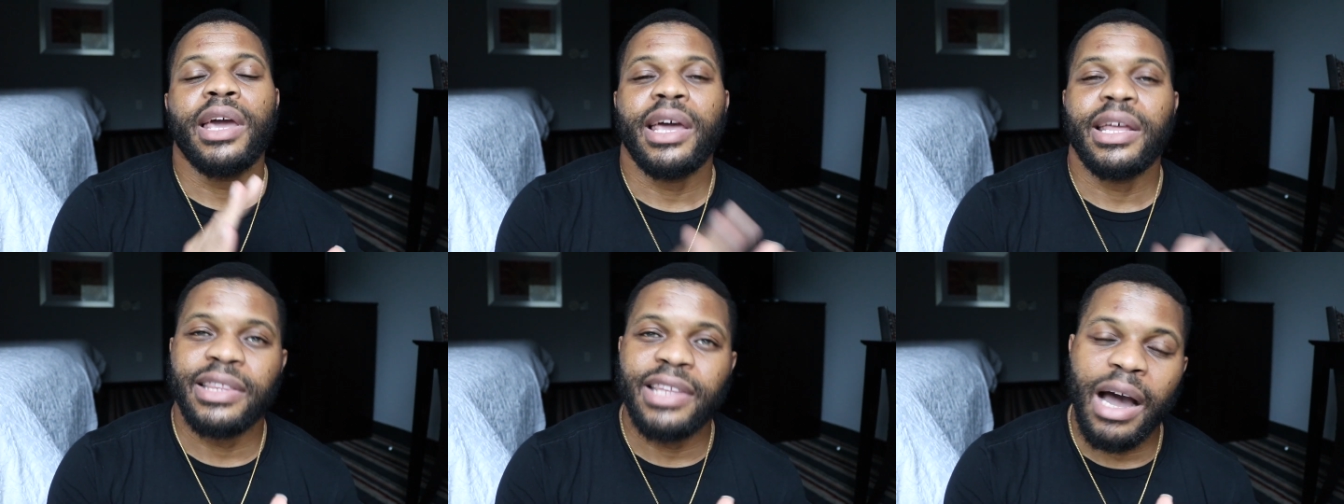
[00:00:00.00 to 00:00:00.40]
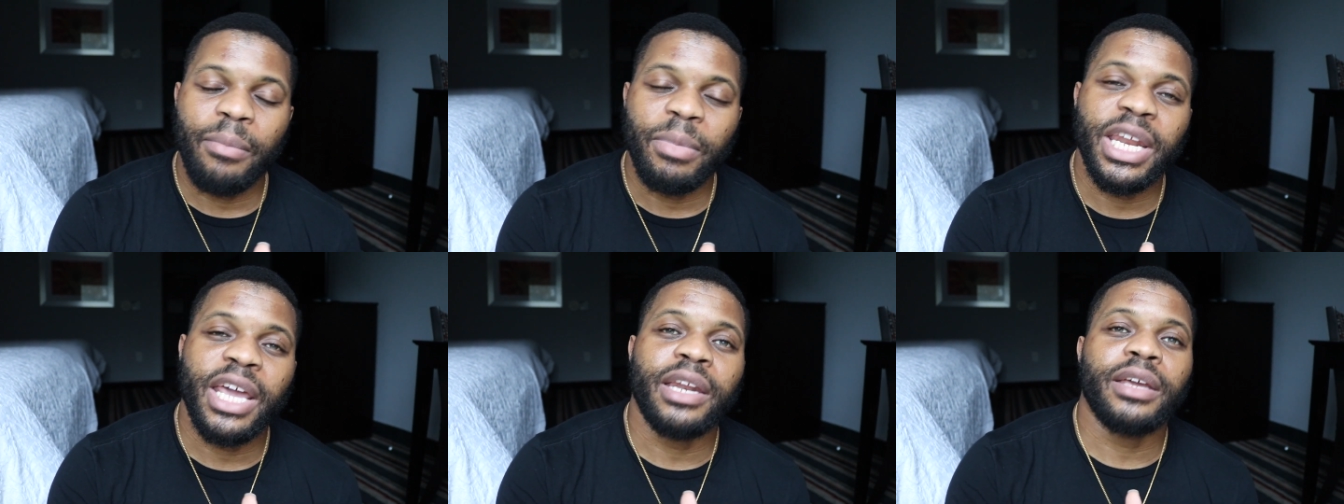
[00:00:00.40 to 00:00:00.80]
and
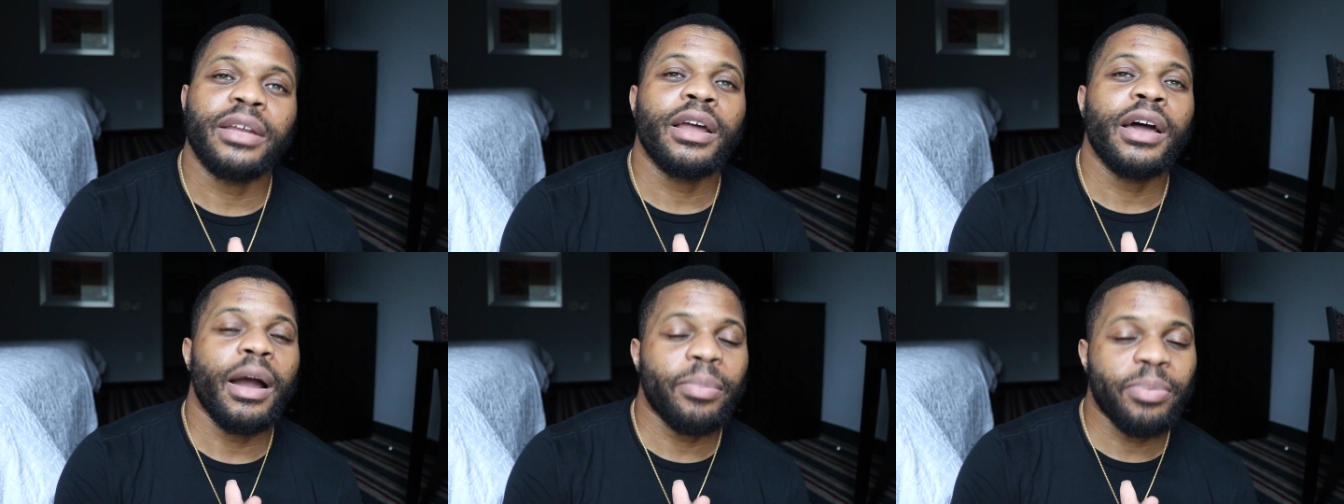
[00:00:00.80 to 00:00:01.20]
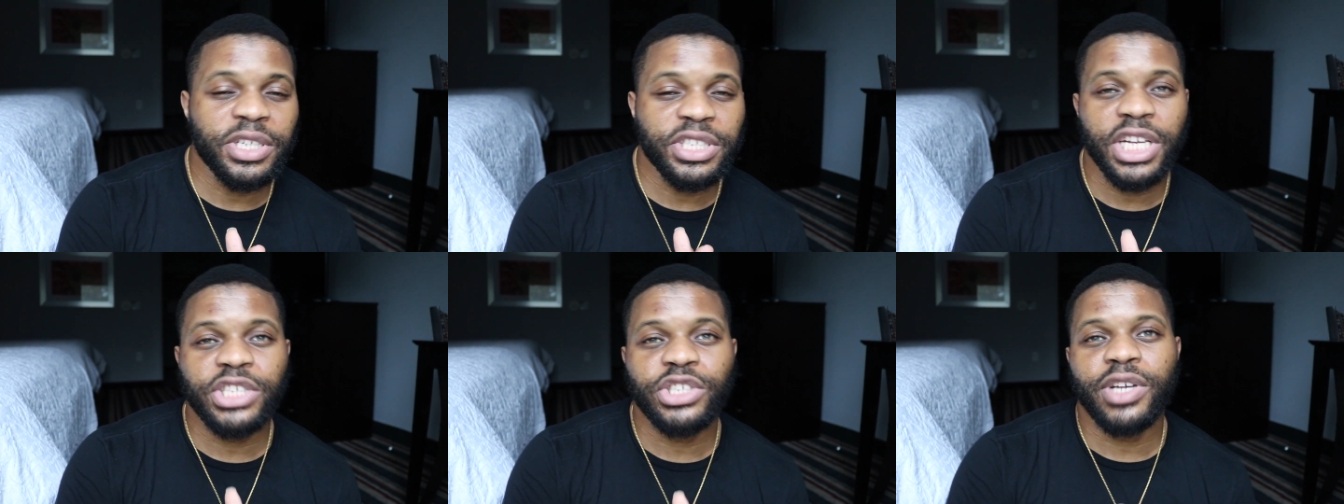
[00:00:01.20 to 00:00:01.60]
dominate it. I
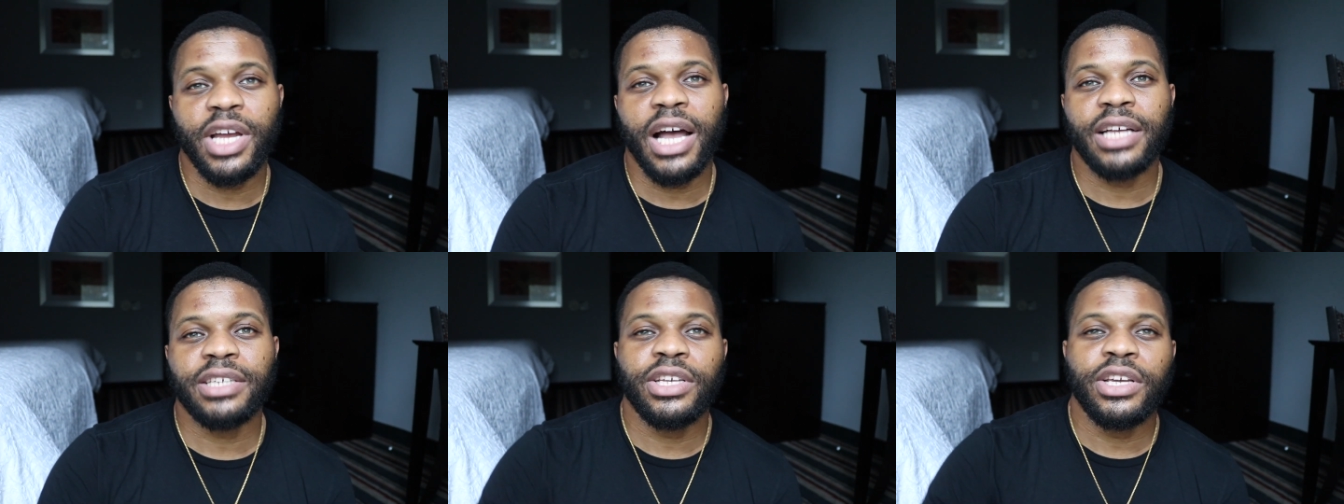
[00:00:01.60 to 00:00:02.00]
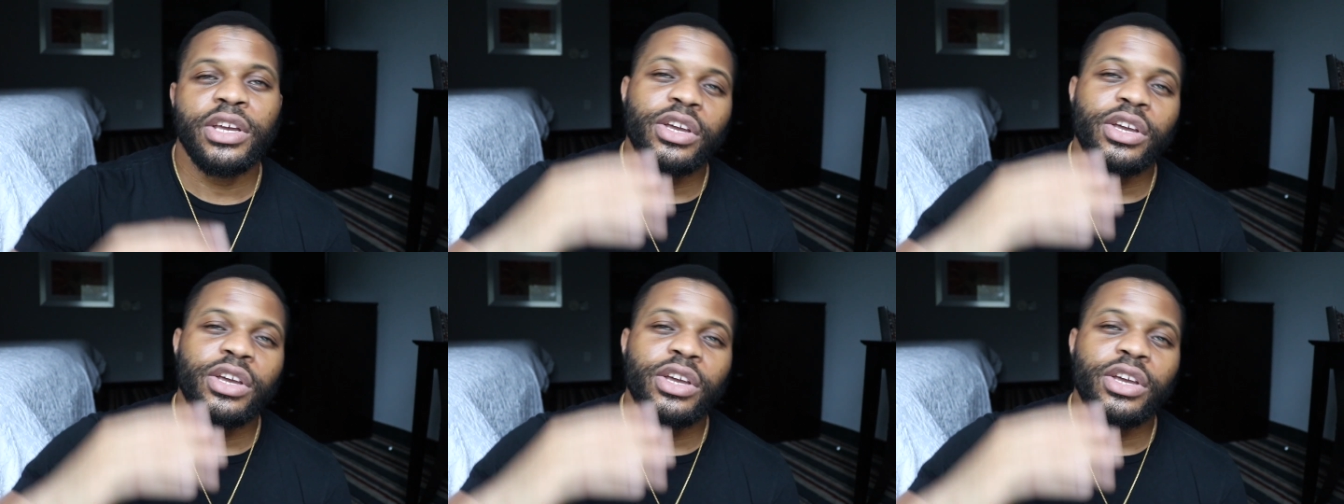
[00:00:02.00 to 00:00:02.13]
appreciate you guys.